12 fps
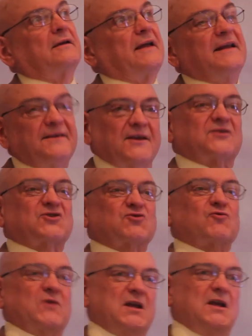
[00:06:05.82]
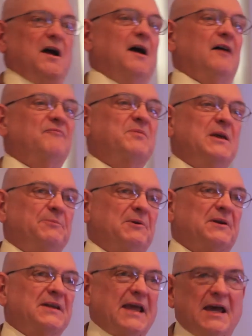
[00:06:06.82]
industry of
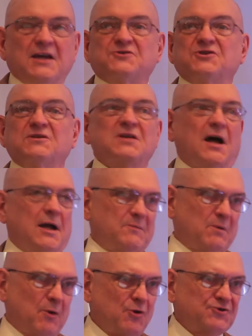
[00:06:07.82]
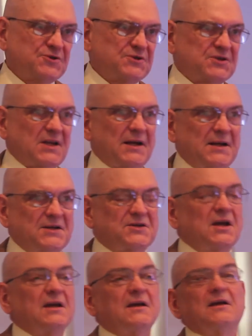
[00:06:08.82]
people engaged in time and motion
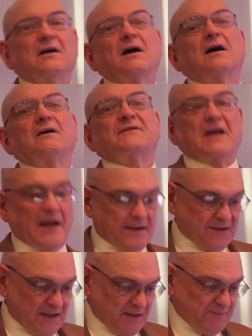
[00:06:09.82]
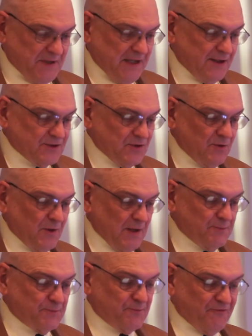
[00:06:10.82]
studies, uh, the idea being
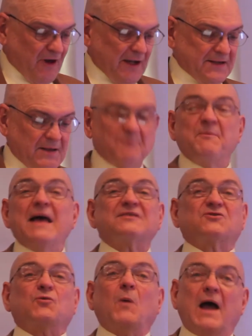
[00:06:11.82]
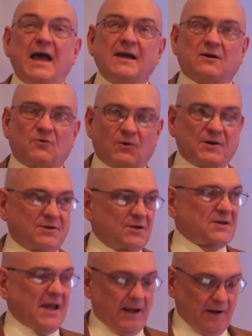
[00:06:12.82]
to find the best way, according
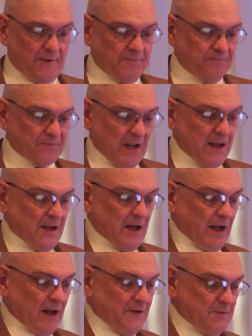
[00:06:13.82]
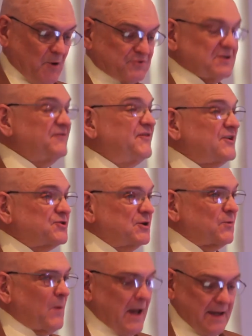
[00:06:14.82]
to Taylor, uh, the most
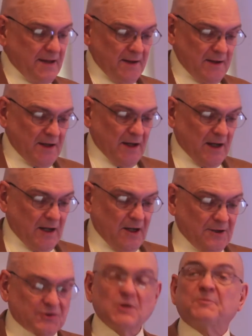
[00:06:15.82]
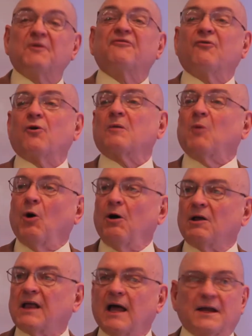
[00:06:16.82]
efficient way Uh, to perform
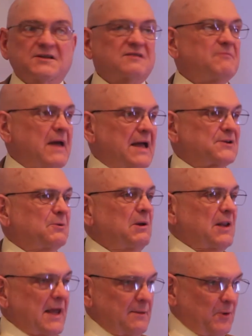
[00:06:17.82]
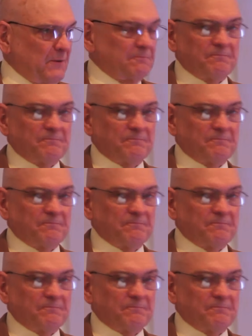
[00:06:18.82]
all kinds of manual labor.